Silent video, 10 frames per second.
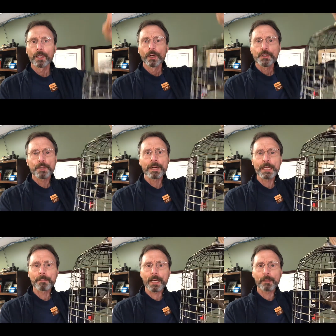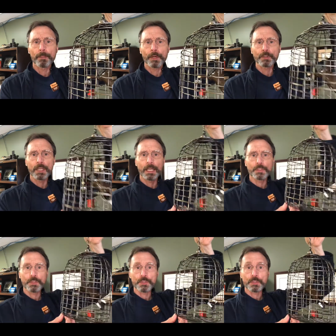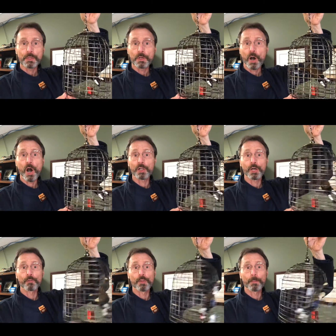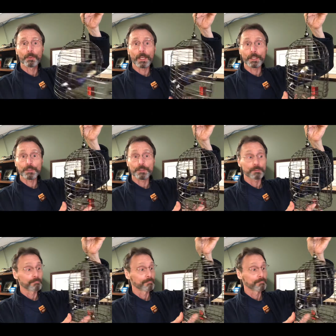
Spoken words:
so many metal bird cages all over the place?